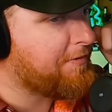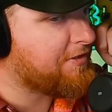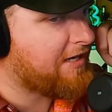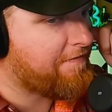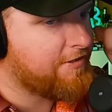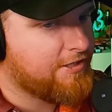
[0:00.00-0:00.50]

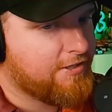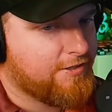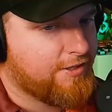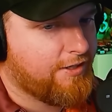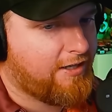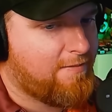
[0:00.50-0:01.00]
7 Series
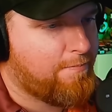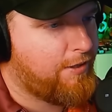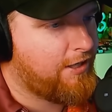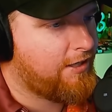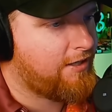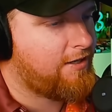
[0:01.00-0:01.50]
is like a
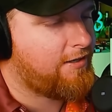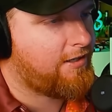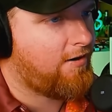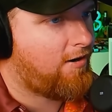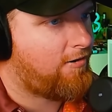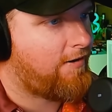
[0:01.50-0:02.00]
big
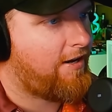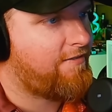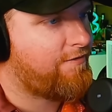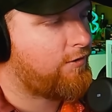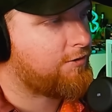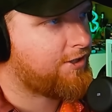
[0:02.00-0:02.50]
car, right?
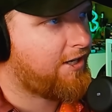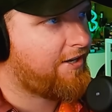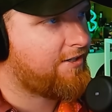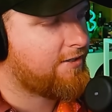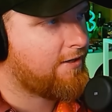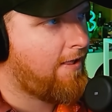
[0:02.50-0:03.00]
Full
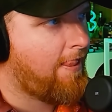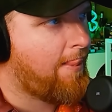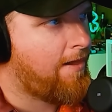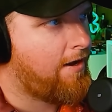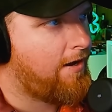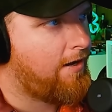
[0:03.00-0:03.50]
size.
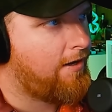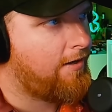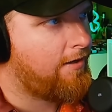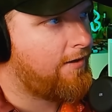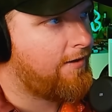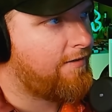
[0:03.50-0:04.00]

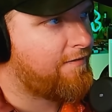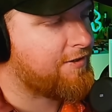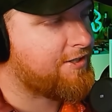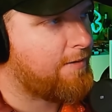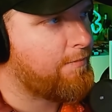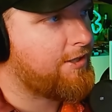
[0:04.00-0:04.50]
For
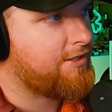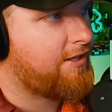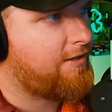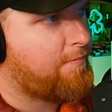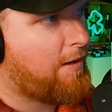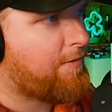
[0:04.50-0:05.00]
some
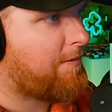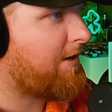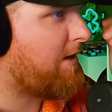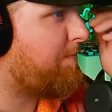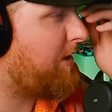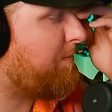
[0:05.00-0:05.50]
reason, remember, I'm
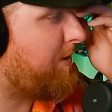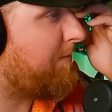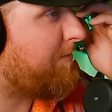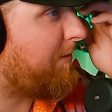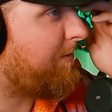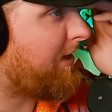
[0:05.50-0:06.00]
not a big
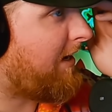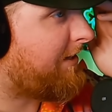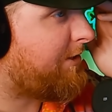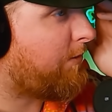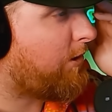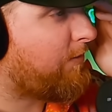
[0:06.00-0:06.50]
BMW guy. I
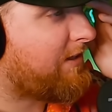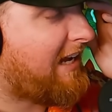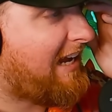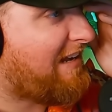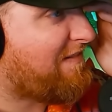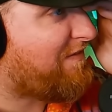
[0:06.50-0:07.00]
don't know what the
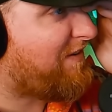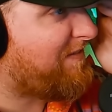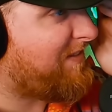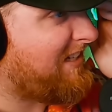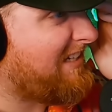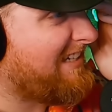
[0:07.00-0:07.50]
850